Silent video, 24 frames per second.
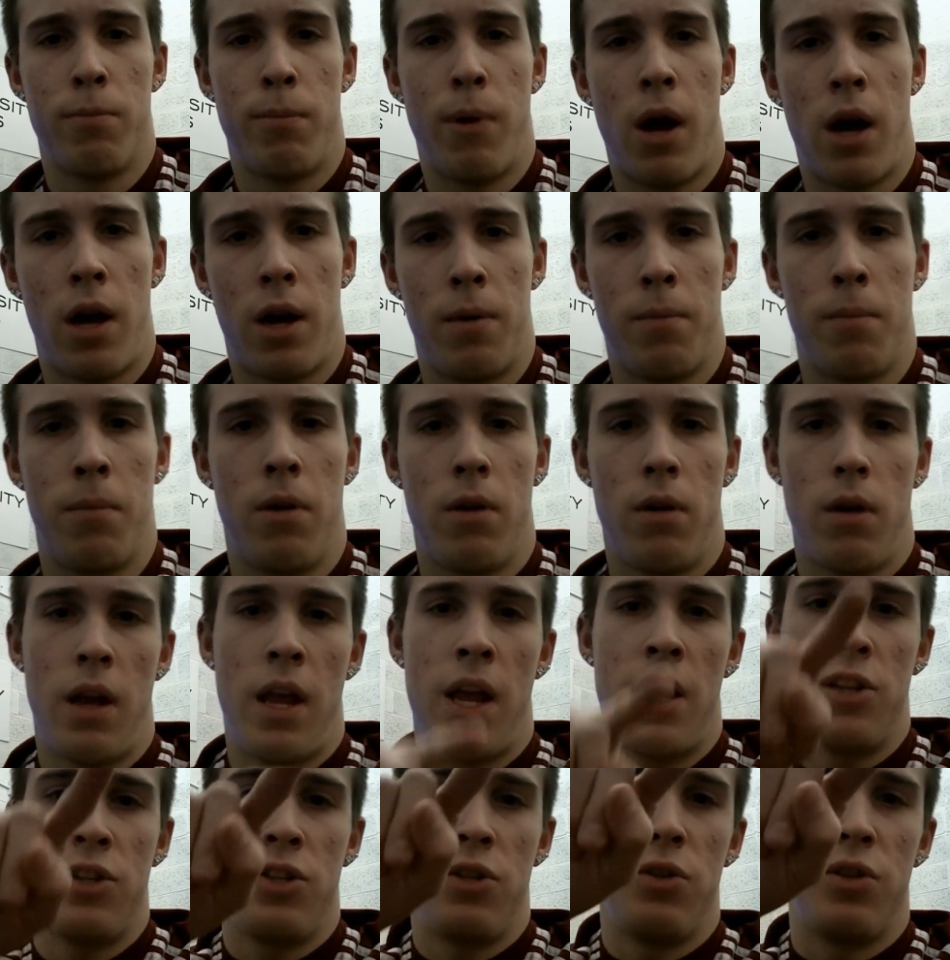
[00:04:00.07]
bottom
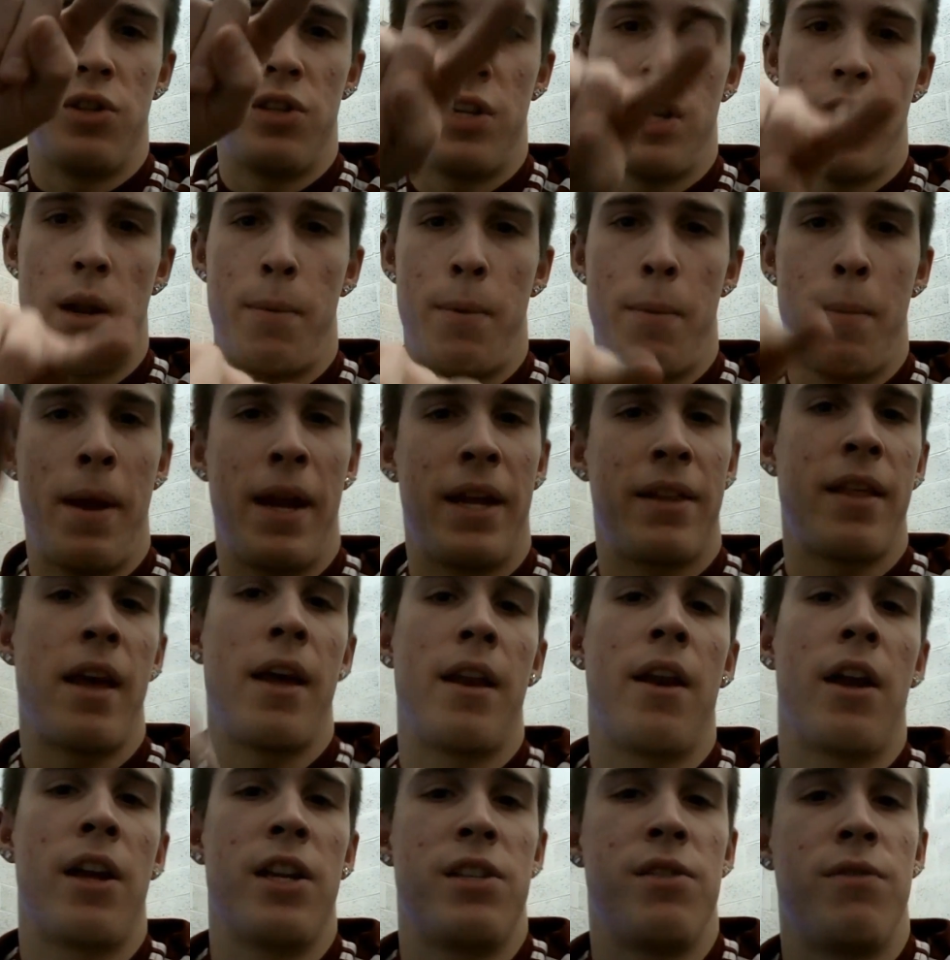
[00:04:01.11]
as you sit up and make that
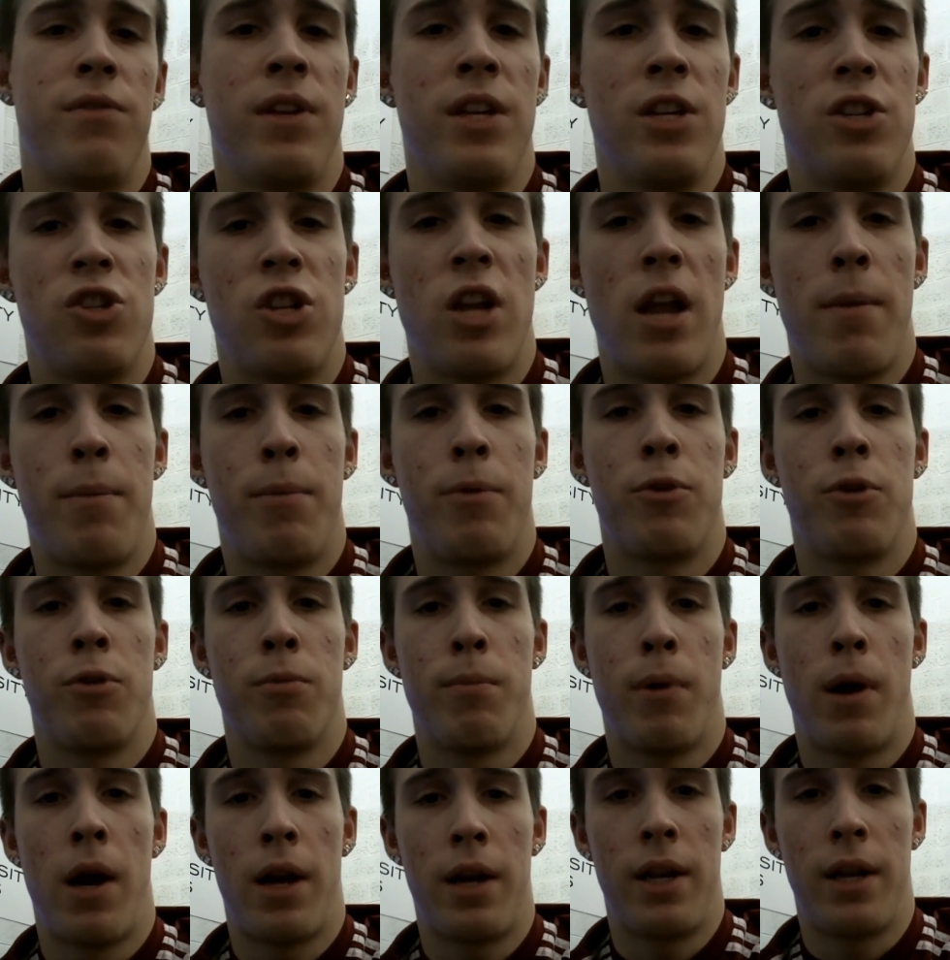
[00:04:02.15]
nice V shape in your
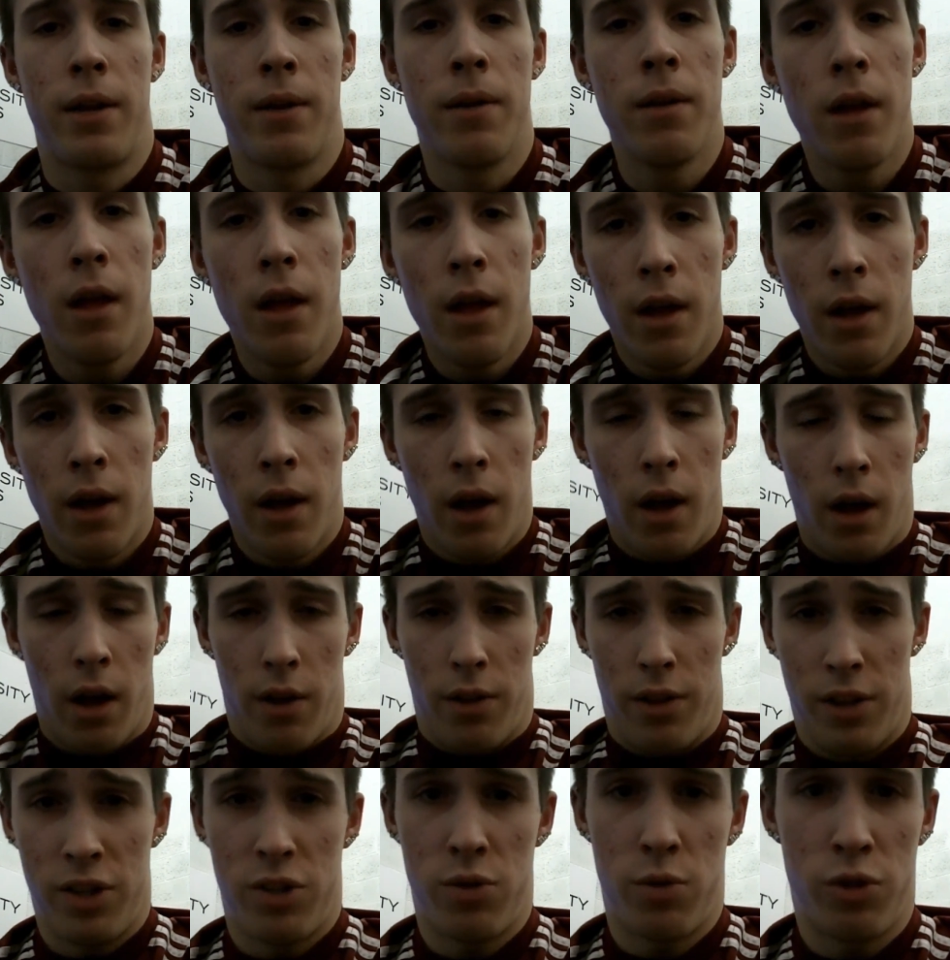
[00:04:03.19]
body.
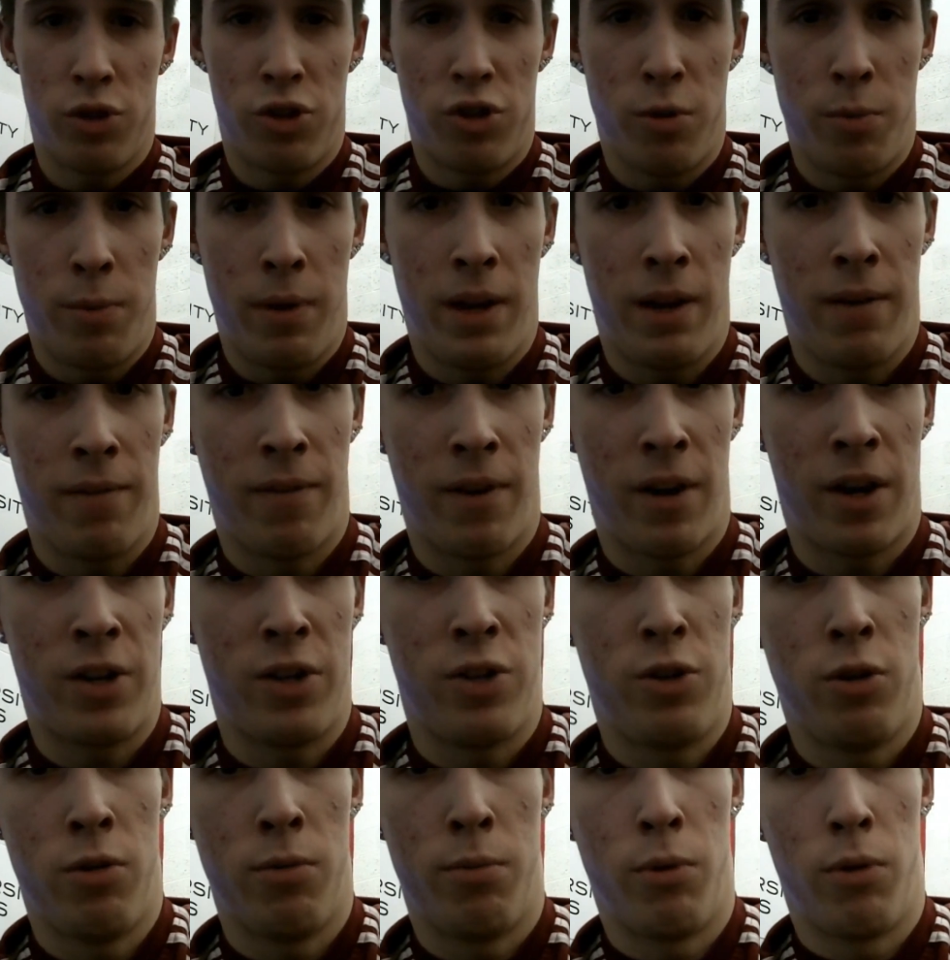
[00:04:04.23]
This one should be very
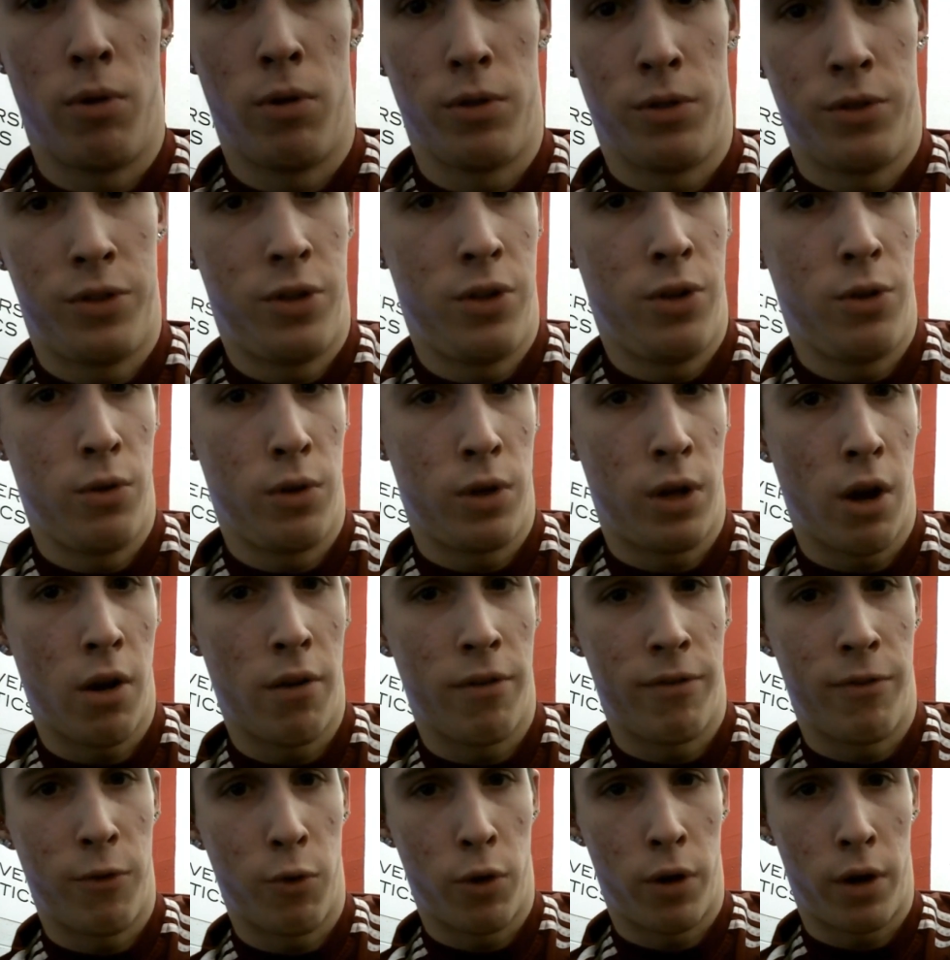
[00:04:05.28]
doable to go
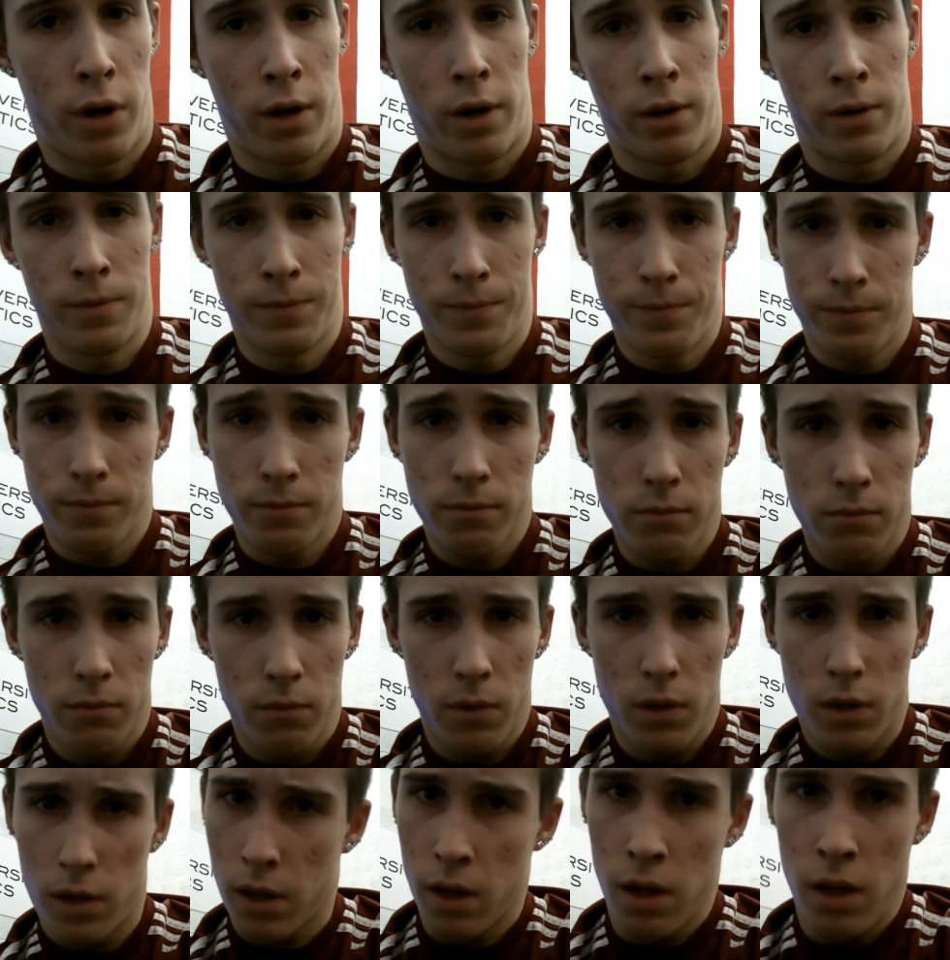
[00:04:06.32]
for
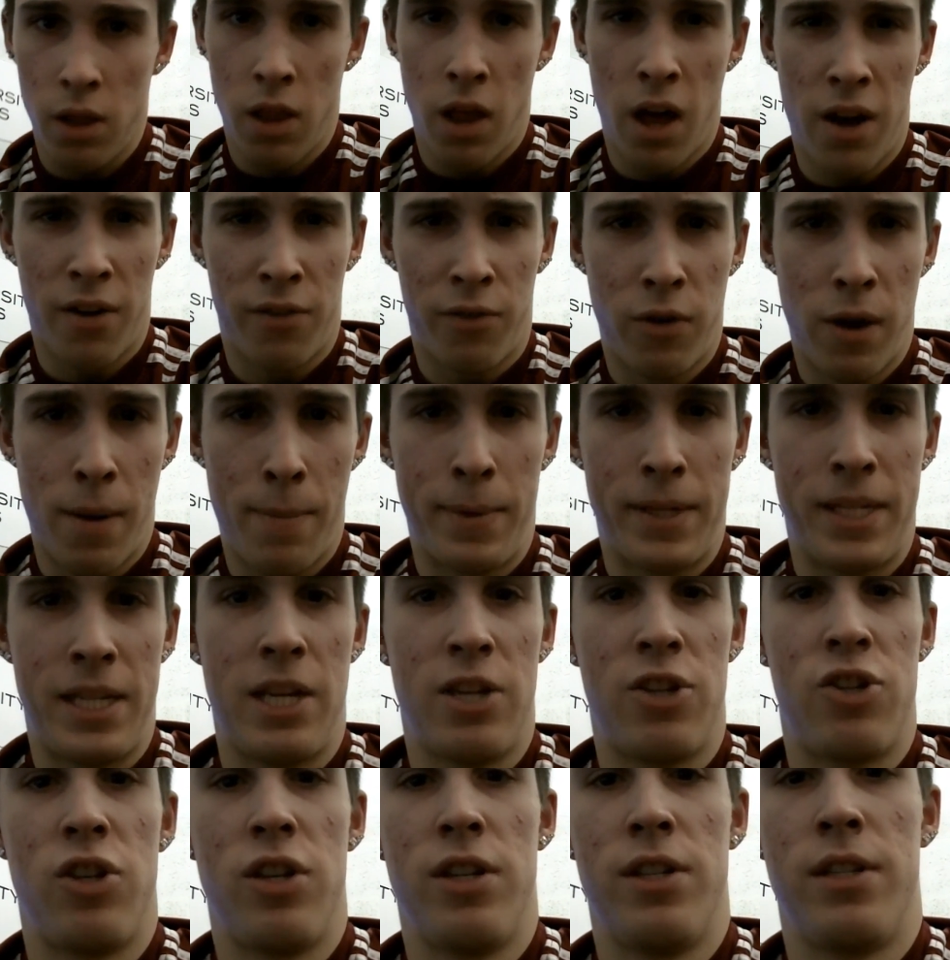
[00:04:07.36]
a lot of
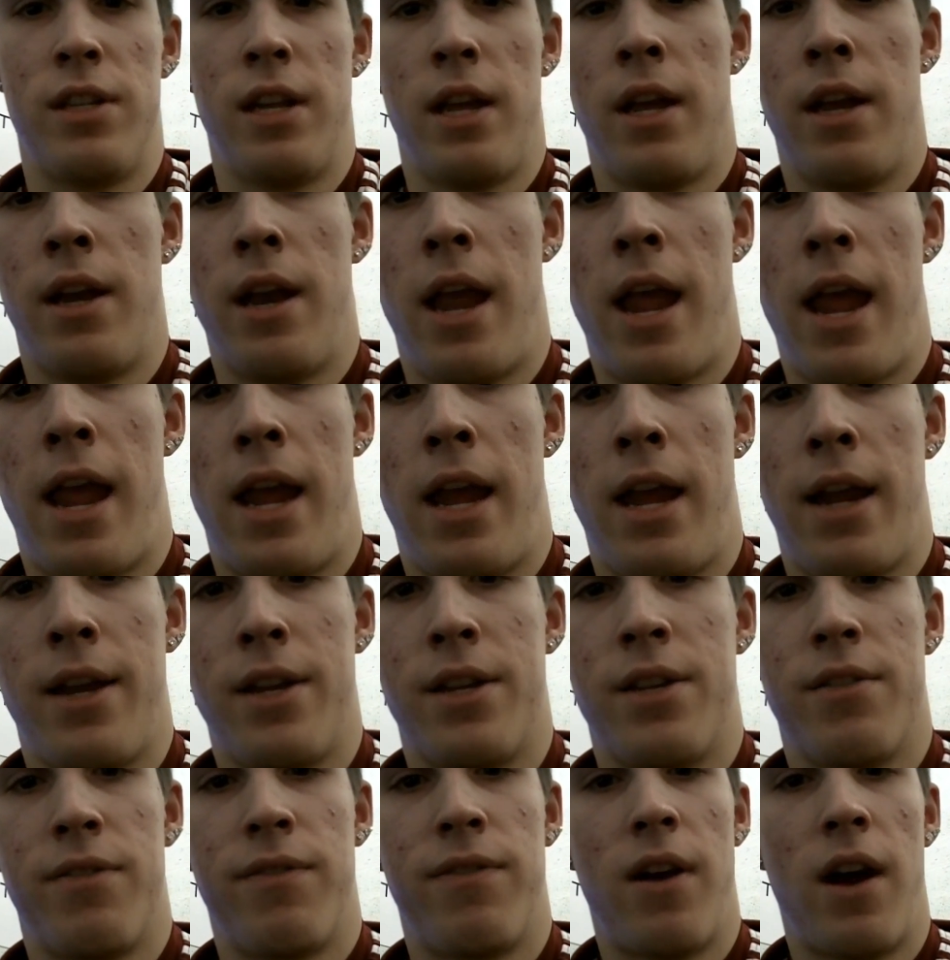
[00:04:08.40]
repetitions in a
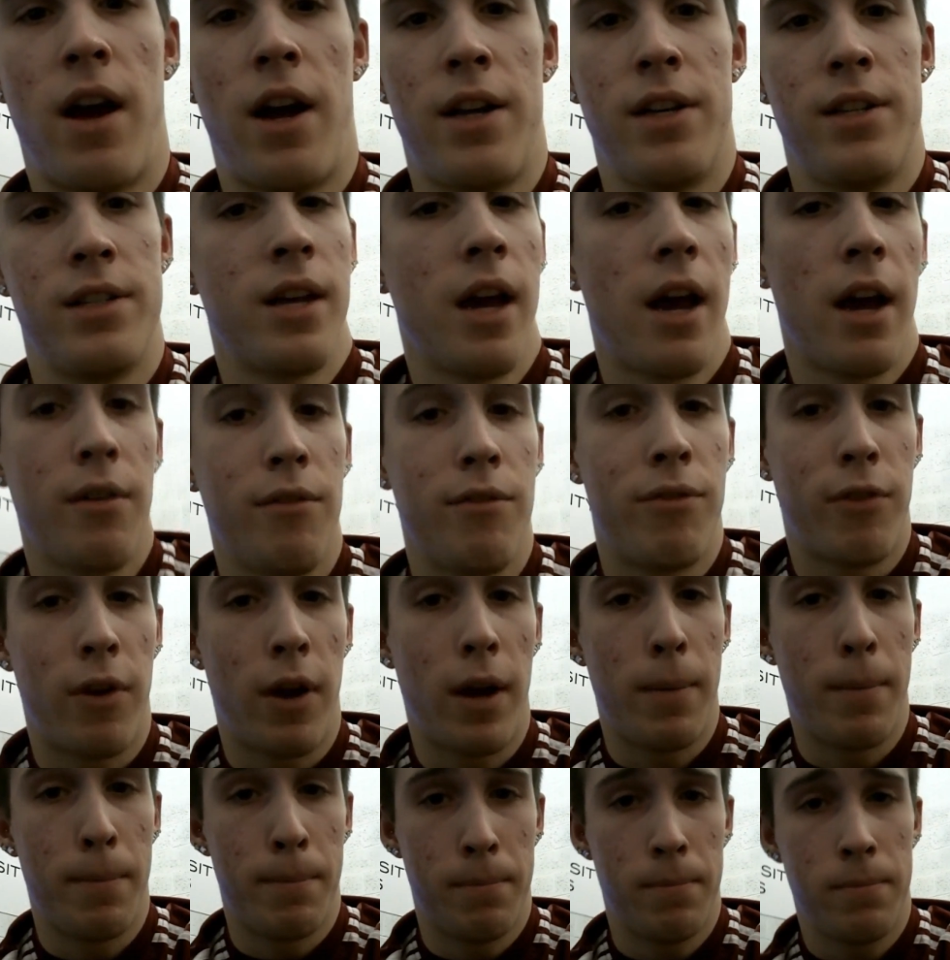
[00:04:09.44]
defined time
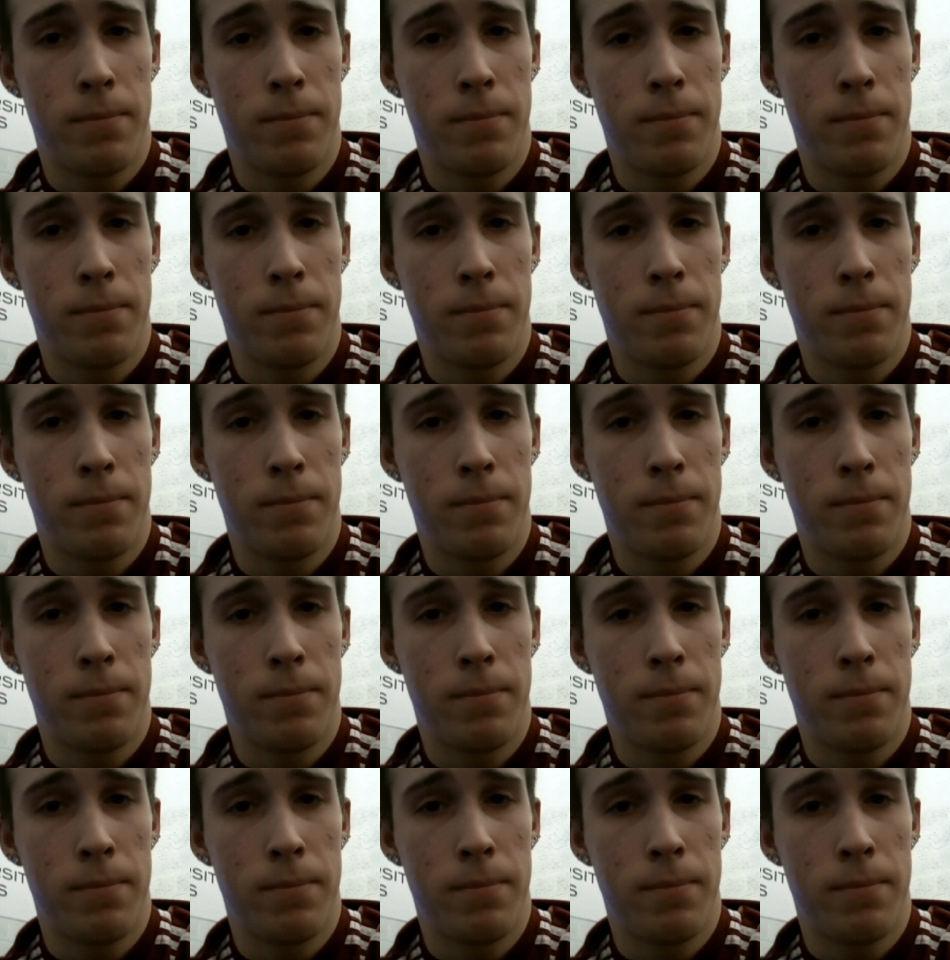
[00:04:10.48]
frame.